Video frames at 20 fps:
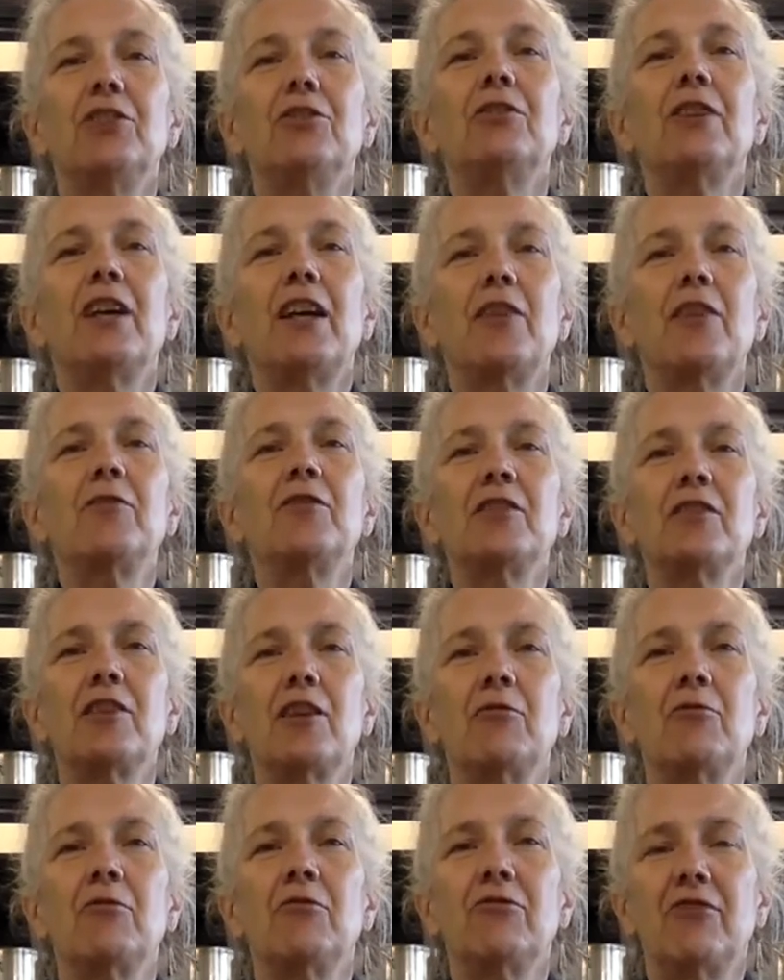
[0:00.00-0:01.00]
to have
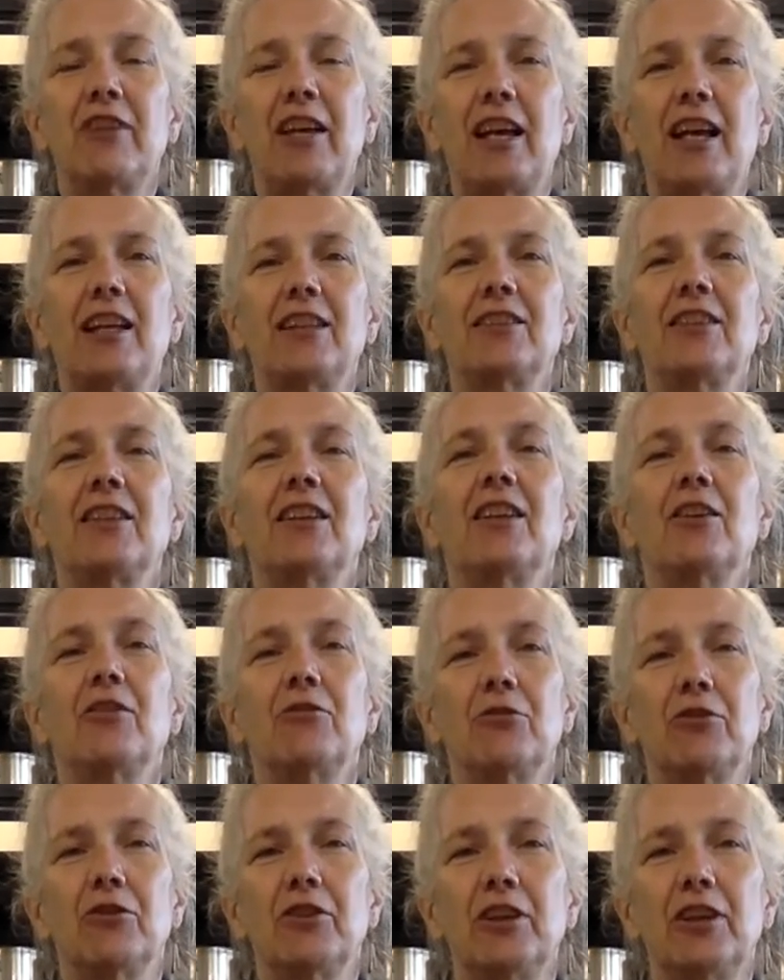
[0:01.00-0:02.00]
some fat
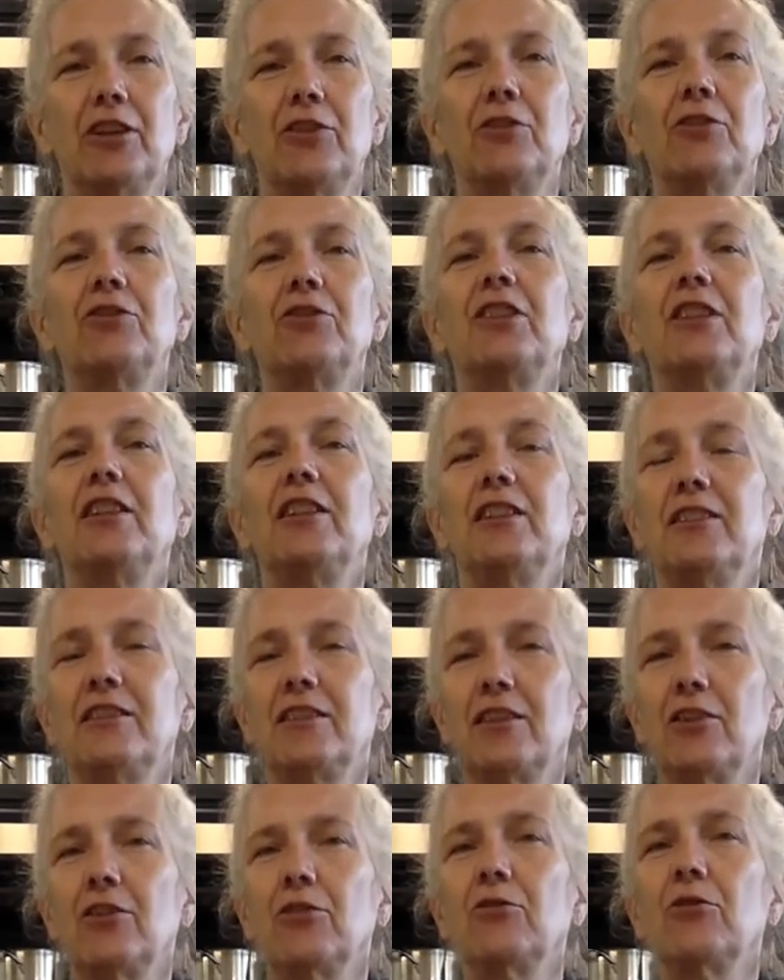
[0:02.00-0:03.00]
for energy,
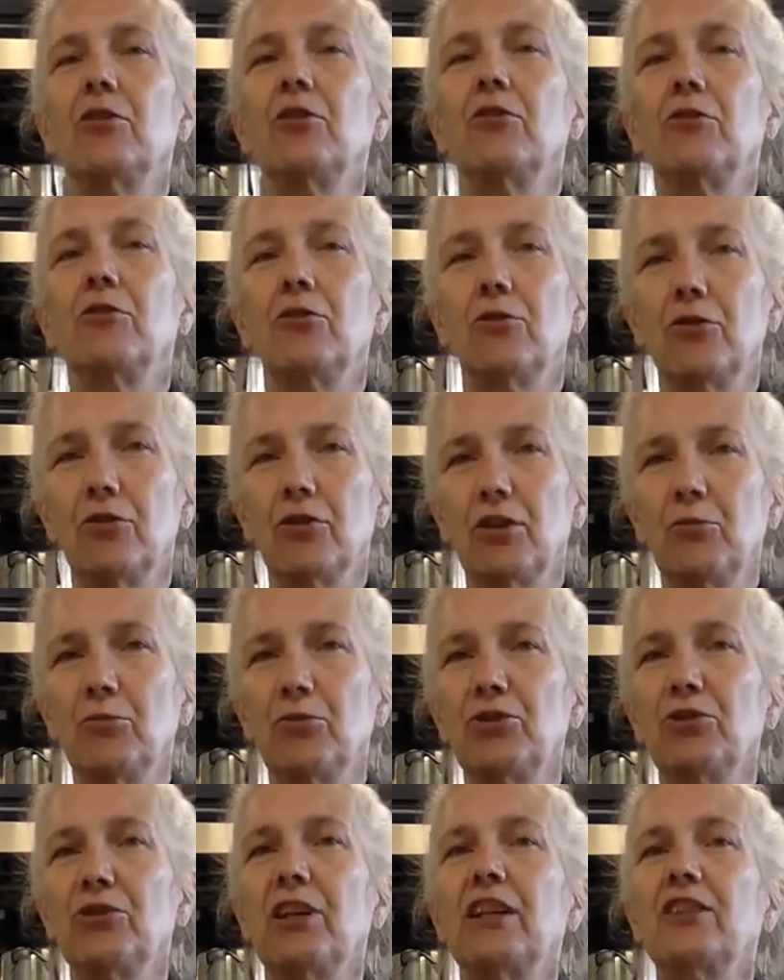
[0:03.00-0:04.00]
cell growth, organ
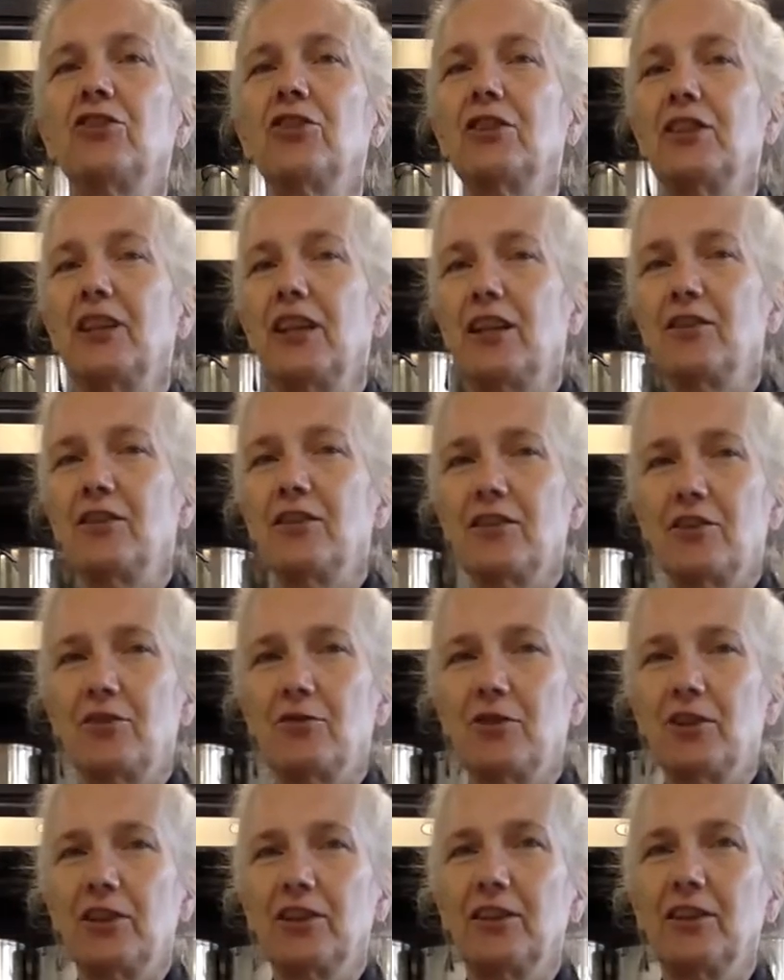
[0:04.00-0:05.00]
protection, and so
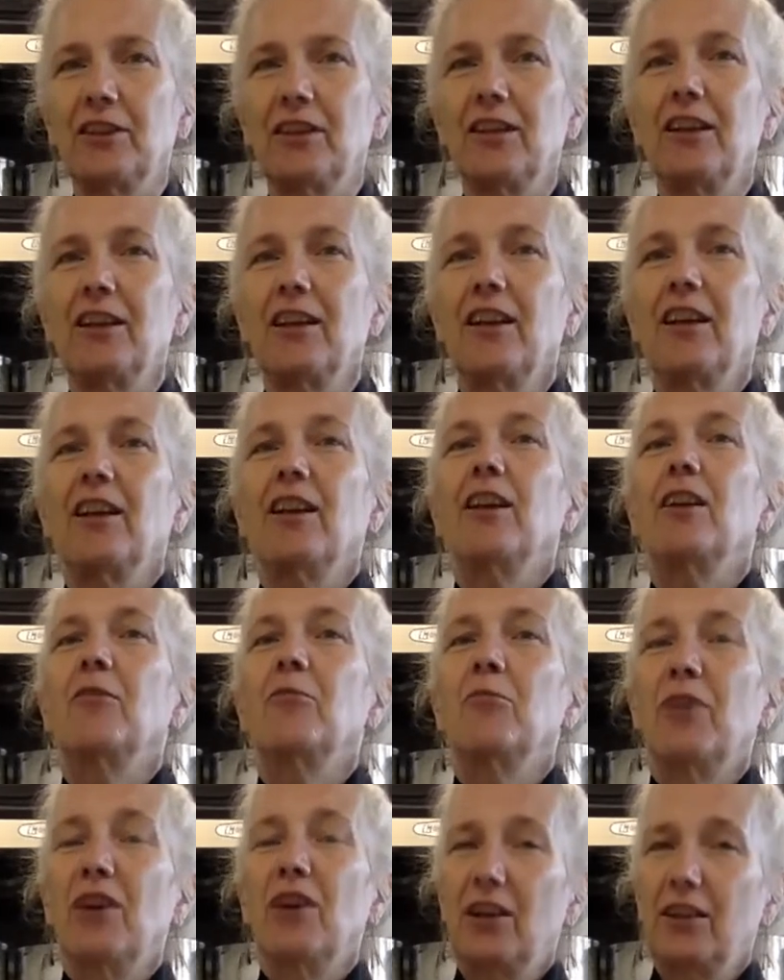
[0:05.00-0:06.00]
on.
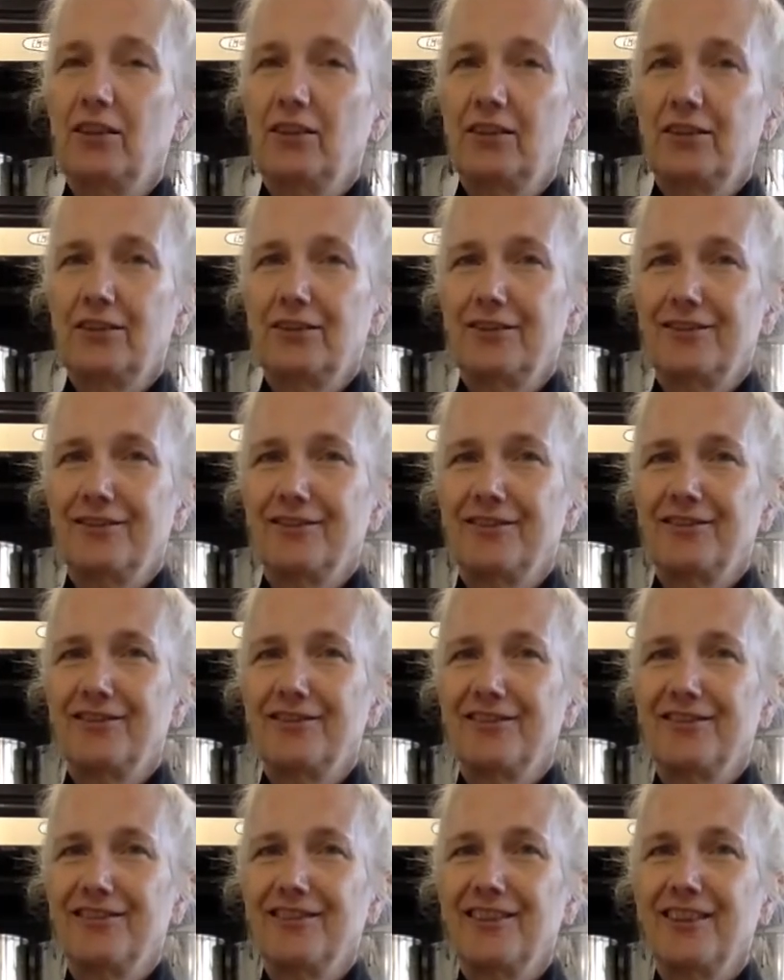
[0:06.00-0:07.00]
But
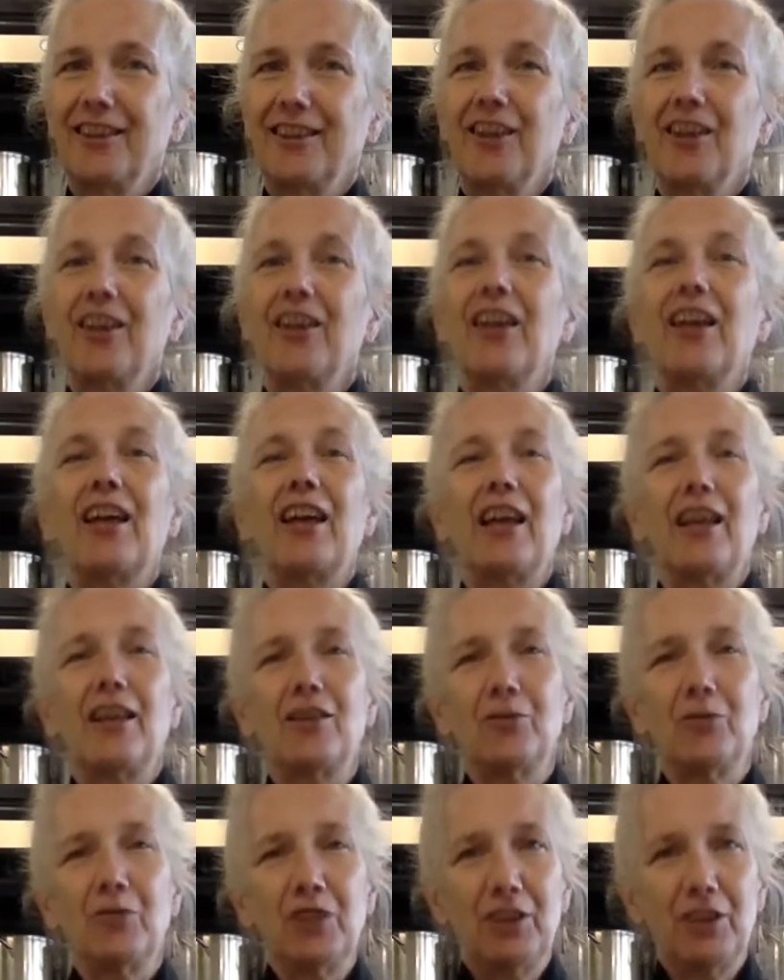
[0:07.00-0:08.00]
as
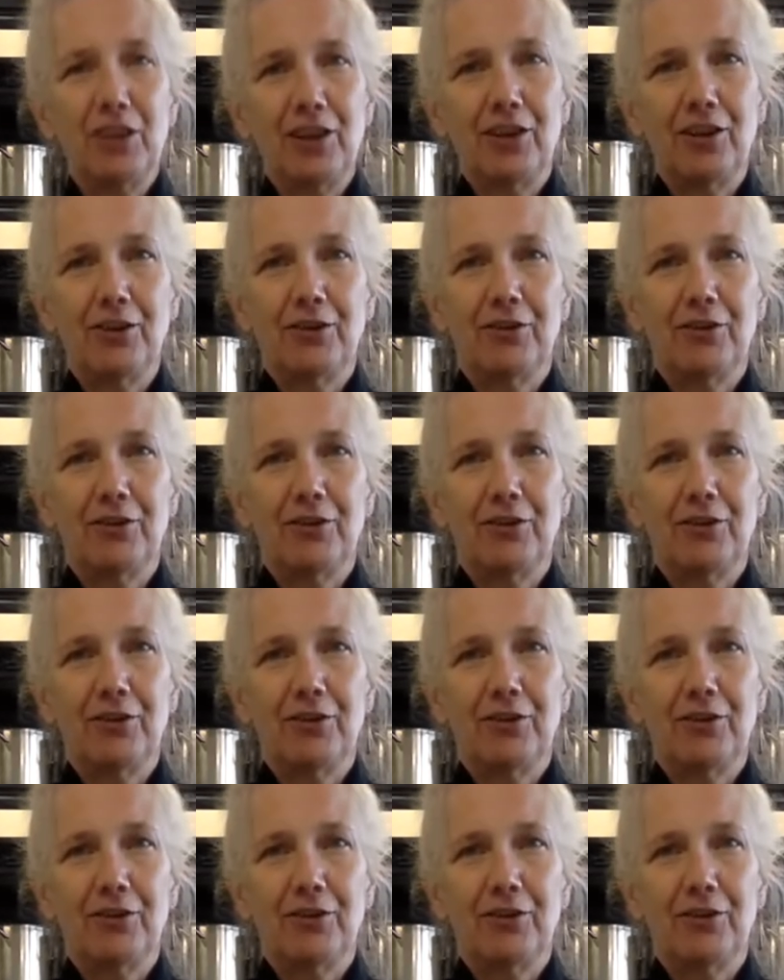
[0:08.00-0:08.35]
we know,